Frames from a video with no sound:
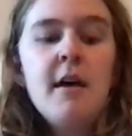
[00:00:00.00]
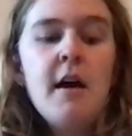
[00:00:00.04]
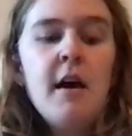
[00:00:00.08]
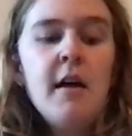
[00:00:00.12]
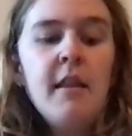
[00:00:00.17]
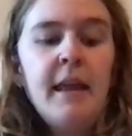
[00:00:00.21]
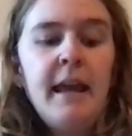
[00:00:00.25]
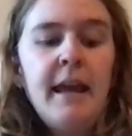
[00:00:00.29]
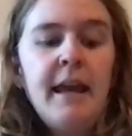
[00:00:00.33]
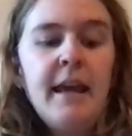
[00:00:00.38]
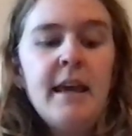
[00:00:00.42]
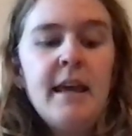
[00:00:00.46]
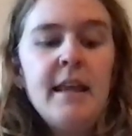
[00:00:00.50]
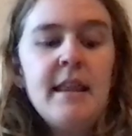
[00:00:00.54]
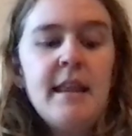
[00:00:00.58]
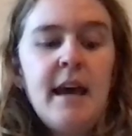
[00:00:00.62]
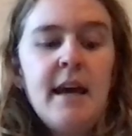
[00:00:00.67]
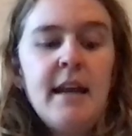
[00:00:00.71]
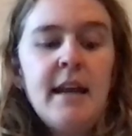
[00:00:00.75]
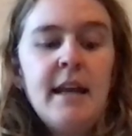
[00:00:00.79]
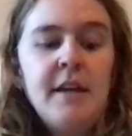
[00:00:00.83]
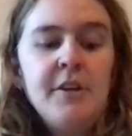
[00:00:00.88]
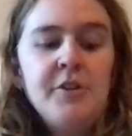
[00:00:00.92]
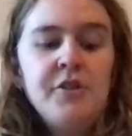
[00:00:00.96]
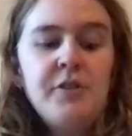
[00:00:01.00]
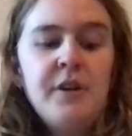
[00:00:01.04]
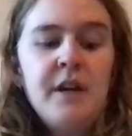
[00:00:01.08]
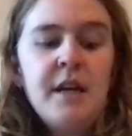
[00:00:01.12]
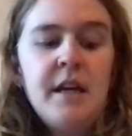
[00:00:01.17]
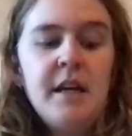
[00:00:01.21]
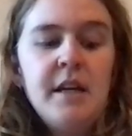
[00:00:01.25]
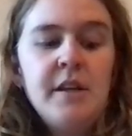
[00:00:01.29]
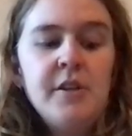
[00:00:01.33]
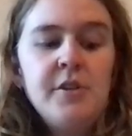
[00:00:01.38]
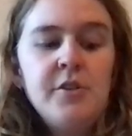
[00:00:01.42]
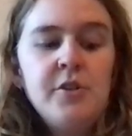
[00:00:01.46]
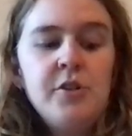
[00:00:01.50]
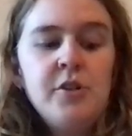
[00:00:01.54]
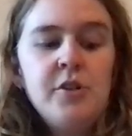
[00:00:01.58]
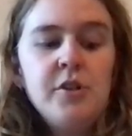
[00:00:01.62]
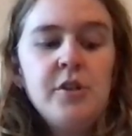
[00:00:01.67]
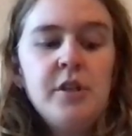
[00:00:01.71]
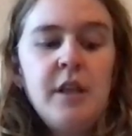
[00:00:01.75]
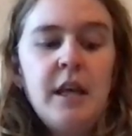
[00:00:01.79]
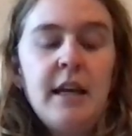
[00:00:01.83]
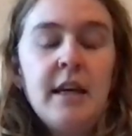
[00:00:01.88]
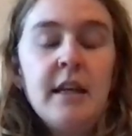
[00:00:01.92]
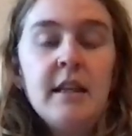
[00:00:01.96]
like in that age
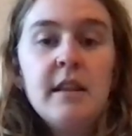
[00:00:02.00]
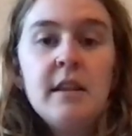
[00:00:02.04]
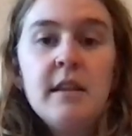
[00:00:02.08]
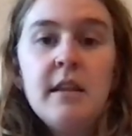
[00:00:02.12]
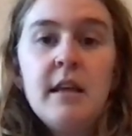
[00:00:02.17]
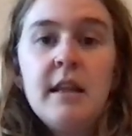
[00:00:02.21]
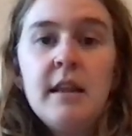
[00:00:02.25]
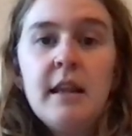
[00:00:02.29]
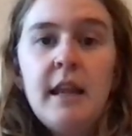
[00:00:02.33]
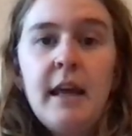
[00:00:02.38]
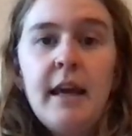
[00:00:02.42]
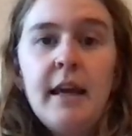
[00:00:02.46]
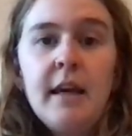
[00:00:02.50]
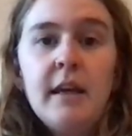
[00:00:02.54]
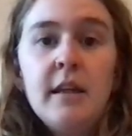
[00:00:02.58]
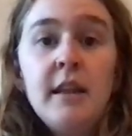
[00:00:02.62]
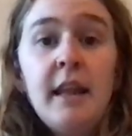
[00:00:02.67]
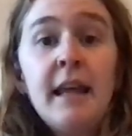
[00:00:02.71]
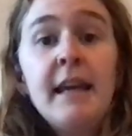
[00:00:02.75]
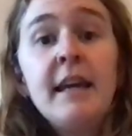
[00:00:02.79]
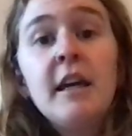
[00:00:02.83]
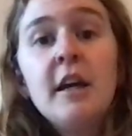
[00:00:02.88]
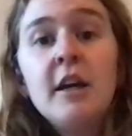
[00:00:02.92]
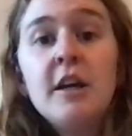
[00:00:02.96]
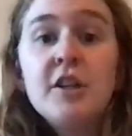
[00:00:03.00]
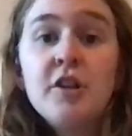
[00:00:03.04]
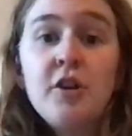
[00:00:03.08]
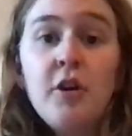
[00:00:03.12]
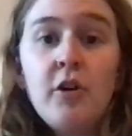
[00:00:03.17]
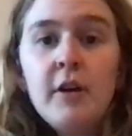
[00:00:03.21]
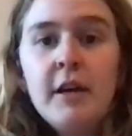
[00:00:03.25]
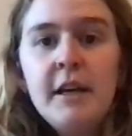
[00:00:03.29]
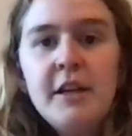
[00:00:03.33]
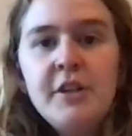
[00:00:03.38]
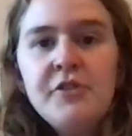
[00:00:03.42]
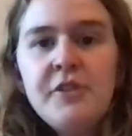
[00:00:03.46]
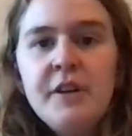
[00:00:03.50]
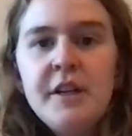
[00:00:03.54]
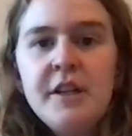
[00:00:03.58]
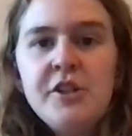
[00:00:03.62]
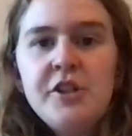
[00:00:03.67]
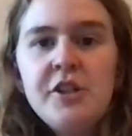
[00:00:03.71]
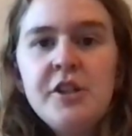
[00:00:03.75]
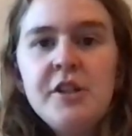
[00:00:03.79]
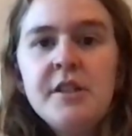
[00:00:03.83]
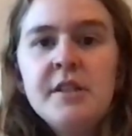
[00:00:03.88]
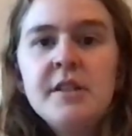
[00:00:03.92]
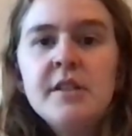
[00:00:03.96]
range, like in like young adult age
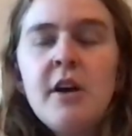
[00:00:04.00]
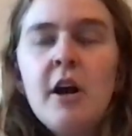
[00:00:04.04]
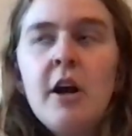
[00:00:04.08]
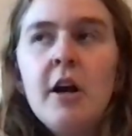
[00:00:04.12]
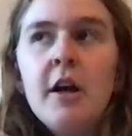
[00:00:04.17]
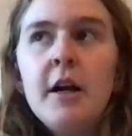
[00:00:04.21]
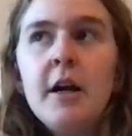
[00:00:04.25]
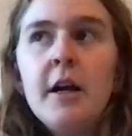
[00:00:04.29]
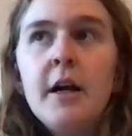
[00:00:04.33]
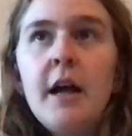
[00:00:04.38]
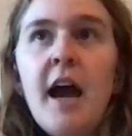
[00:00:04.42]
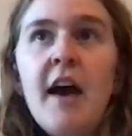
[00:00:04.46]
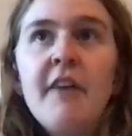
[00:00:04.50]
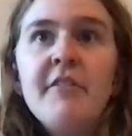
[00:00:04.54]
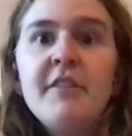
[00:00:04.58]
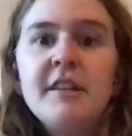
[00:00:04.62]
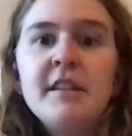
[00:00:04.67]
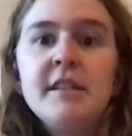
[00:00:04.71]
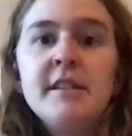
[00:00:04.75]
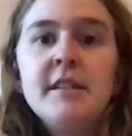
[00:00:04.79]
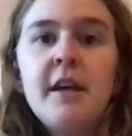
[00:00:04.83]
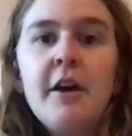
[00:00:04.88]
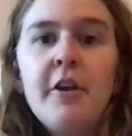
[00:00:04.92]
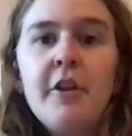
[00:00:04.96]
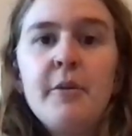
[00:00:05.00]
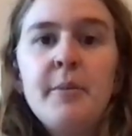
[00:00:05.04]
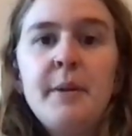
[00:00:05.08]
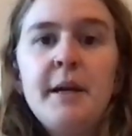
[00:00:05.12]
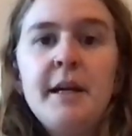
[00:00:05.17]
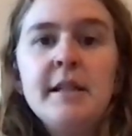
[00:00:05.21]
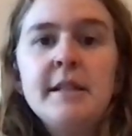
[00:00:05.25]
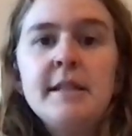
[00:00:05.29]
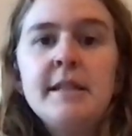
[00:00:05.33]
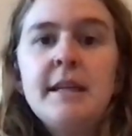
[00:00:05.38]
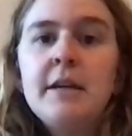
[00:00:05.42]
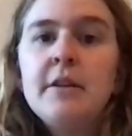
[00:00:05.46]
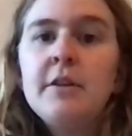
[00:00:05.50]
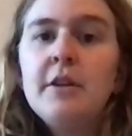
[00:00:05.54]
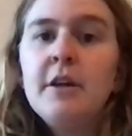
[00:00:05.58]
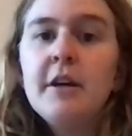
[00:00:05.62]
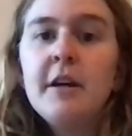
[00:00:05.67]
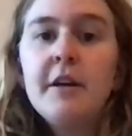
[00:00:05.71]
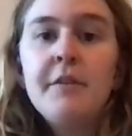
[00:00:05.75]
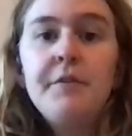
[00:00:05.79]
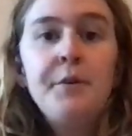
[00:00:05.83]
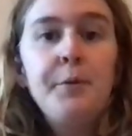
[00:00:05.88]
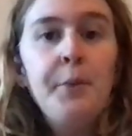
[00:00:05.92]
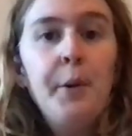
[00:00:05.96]
ranges, are having to tell their parents like,
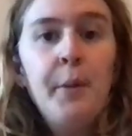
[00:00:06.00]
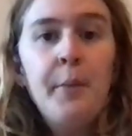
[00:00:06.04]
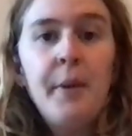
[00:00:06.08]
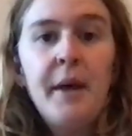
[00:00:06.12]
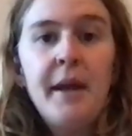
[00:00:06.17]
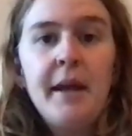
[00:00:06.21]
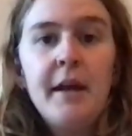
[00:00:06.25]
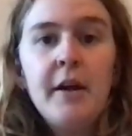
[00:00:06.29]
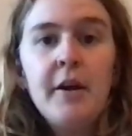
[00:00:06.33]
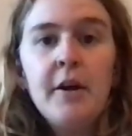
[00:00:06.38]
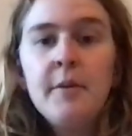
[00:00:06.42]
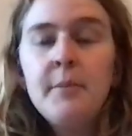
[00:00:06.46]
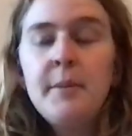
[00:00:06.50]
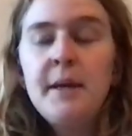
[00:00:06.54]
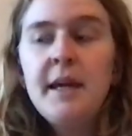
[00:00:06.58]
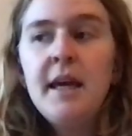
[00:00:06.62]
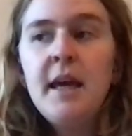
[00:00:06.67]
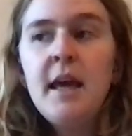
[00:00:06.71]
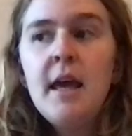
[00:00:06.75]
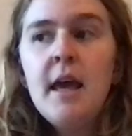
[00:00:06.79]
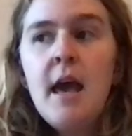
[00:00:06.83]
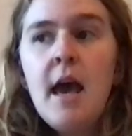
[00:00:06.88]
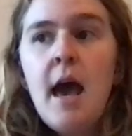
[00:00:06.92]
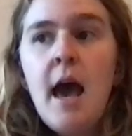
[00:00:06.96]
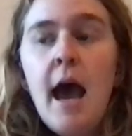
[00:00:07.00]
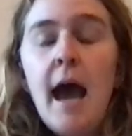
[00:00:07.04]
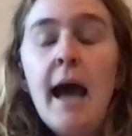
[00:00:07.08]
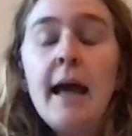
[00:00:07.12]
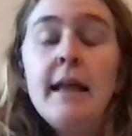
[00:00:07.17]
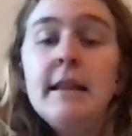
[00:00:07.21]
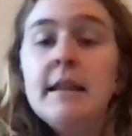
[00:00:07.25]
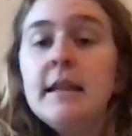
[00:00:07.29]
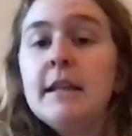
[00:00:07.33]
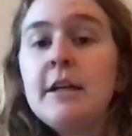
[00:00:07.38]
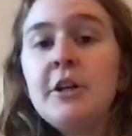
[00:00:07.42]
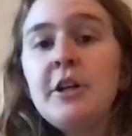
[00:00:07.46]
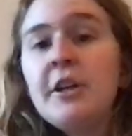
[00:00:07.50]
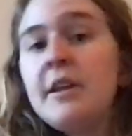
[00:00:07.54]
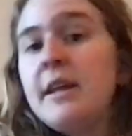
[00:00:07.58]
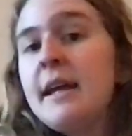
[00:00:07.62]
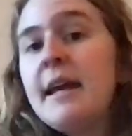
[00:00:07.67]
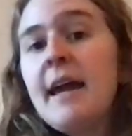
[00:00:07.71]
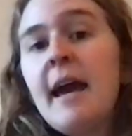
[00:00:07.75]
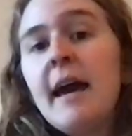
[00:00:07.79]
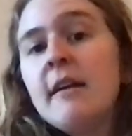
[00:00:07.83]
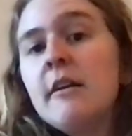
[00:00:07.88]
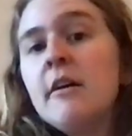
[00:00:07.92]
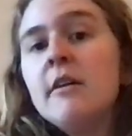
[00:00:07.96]
look, if you are betting on me, I literally
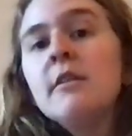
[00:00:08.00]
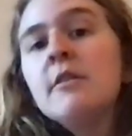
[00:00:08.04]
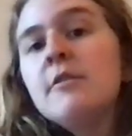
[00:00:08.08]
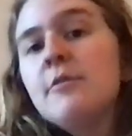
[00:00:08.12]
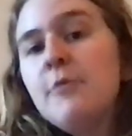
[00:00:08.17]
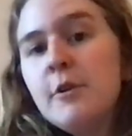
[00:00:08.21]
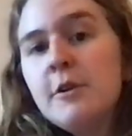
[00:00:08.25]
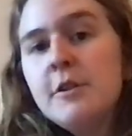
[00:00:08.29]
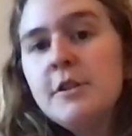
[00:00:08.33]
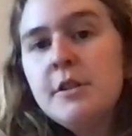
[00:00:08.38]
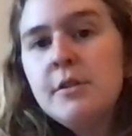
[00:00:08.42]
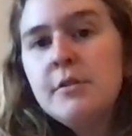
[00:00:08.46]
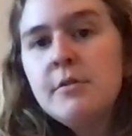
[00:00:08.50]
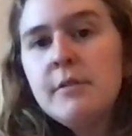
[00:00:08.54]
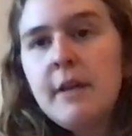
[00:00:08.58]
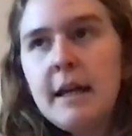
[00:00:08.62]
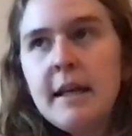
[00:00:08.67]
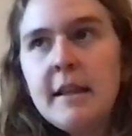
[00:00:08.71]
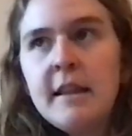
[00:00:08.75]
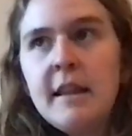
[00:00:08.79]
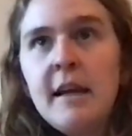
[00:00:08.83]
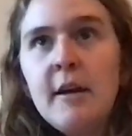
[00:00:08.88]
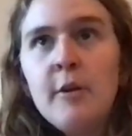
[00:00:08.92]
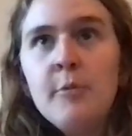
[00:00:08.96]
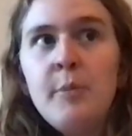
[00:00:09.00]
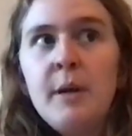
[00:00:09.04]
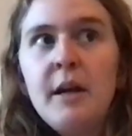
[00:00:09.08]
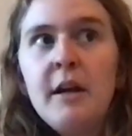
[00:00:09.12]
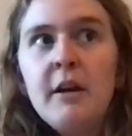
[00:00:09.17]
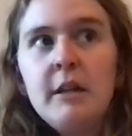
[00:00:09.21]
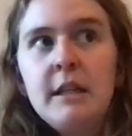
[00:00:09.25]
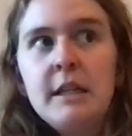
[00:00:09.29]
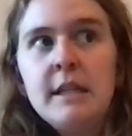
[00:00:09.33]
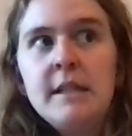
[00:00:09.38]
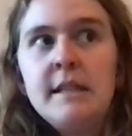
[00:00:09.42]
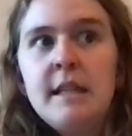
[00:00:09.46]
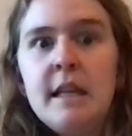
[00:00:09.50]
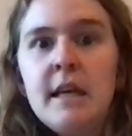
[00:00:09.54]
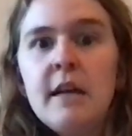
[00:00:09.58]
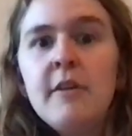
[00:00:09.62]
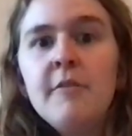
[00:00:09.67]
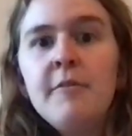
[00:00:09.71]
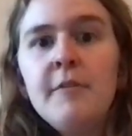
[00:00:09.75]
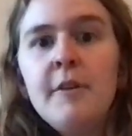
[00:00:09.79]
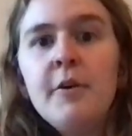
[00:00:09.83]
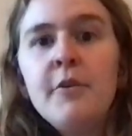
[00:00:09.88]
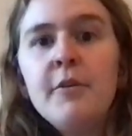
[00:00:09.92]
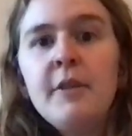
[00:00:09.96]
cannot afford to. Like, they are barely staying
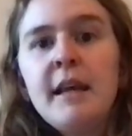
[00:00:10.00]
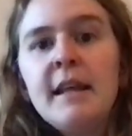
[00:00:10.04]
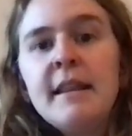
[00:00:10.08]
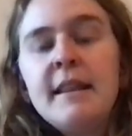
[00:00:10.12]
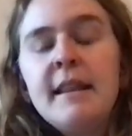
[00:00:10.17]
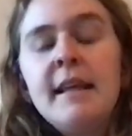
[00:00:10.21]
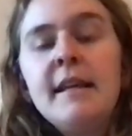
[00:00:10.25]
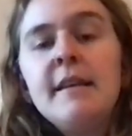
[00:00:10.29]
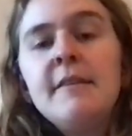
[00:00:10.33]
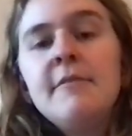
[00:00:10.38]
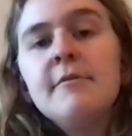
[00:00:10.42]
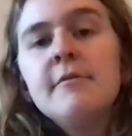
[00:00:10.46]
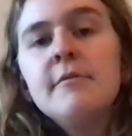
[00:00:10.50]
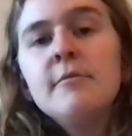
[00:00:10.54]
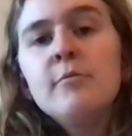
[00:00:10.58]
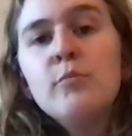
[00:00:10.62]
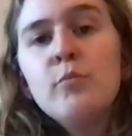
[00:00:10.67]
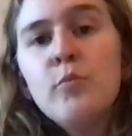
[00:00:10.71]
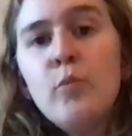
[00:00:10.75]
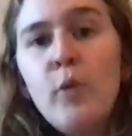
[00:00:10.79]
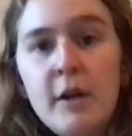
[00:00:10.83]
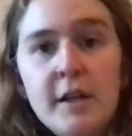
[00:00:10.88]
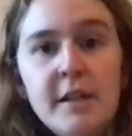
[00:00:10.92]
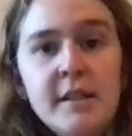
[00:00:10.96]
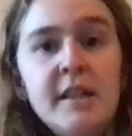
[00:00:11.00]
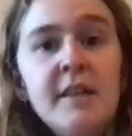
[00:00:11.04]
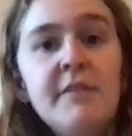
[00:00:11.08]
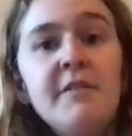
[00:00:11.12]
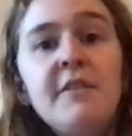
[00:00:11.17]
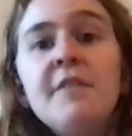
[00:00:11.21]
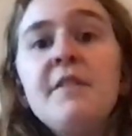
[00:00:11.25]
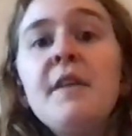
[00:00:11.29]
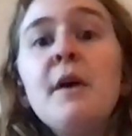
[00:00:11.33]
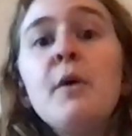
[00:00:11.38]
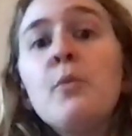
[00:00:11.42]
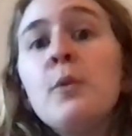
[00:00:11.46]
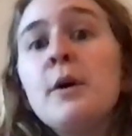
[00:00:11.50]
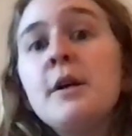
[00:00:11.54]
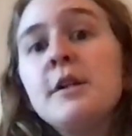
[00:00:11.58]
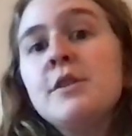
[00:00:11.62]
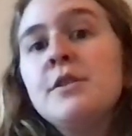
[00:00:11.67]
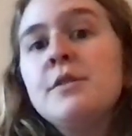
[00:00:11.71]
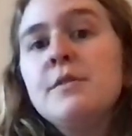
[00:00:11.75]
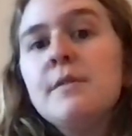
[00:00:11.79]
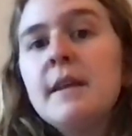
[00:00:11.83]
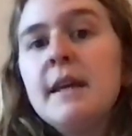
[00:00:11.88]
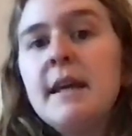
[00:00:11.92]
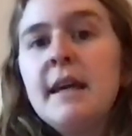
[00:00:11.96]
afloat. Like, even if they want
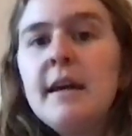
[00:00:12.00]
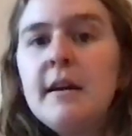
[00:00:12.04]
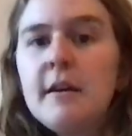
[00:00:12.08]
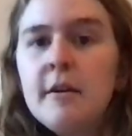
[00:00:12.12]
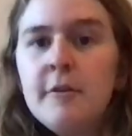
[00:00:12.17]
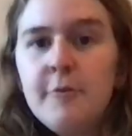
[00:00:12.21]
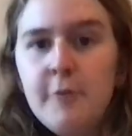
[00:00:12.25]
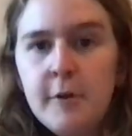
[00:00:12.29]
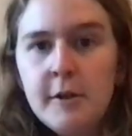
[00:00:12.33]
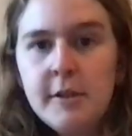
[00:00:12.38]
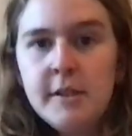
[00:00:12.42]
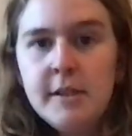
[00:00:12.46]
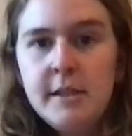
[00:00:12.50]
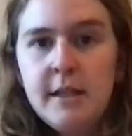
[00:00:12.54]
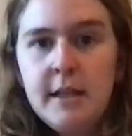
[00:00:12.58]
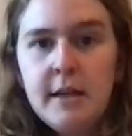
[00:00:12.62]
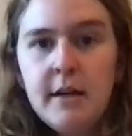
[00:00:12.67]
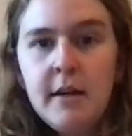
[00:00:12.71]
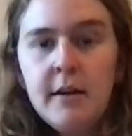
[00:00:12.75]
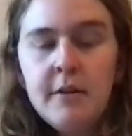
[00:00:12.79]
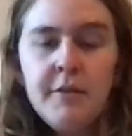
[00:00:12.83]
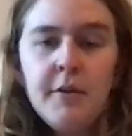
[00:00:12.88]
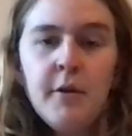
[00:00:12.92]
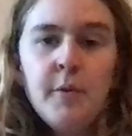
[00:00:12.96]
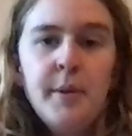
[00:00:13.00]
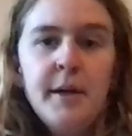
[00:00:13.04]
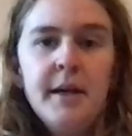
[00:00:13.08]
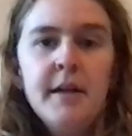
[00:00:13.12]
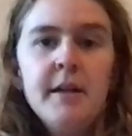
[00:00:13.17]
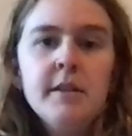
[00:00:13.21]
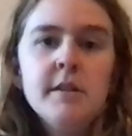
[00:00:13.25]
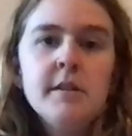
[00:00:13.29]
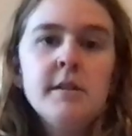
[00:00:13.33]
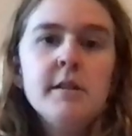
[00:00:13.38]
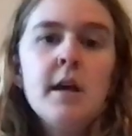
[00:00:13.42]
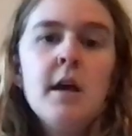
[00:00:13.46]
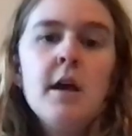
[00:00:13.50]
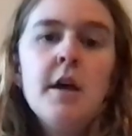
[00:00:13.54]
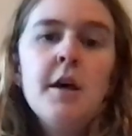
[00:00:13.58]
to, they can't afford to take care of their parents.